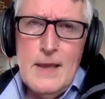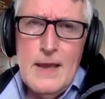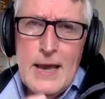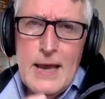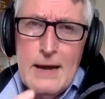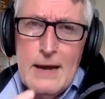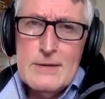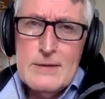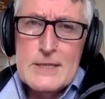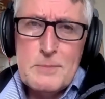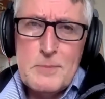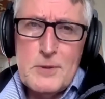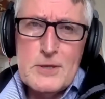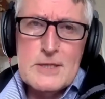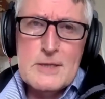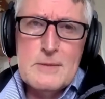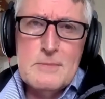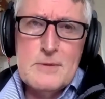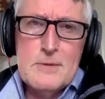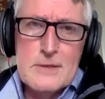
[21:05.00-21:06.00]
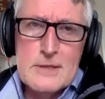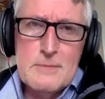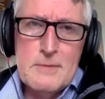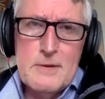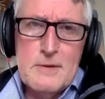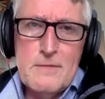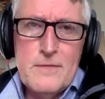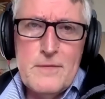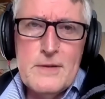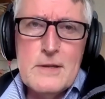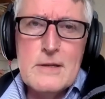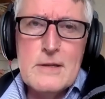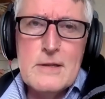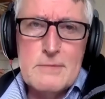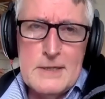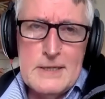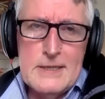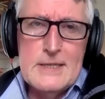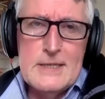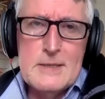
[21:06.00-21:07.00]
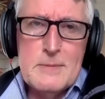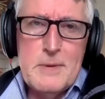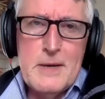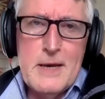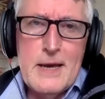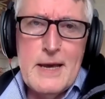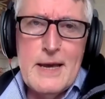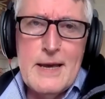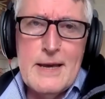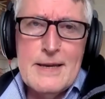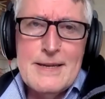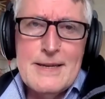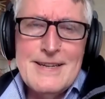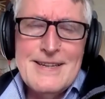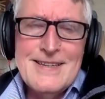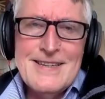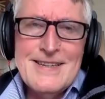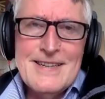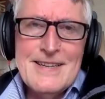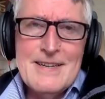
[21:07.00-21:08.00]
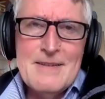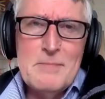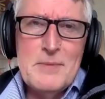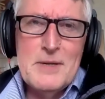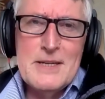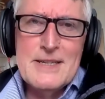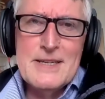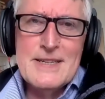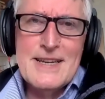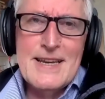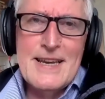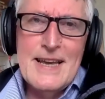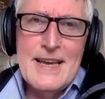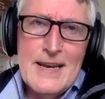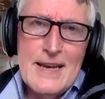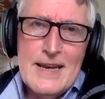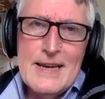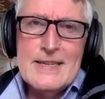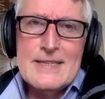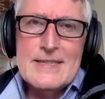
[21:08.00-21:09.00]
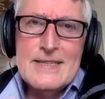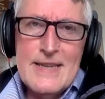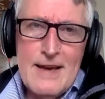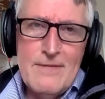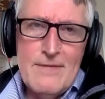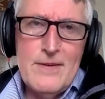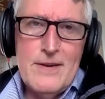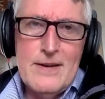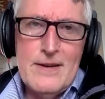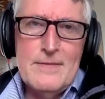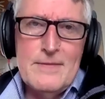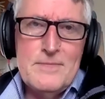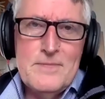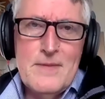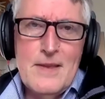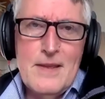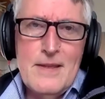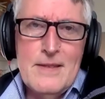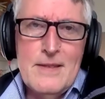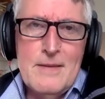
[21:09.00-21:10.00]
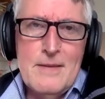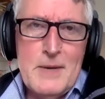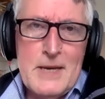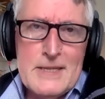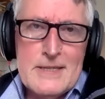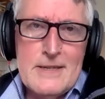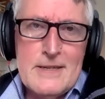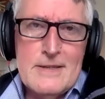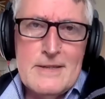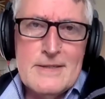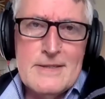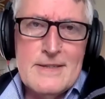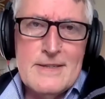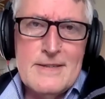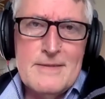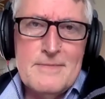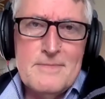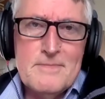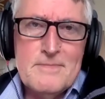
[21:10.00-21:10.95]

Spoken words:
it's possible to be filled with despair, but killing is never the best answer.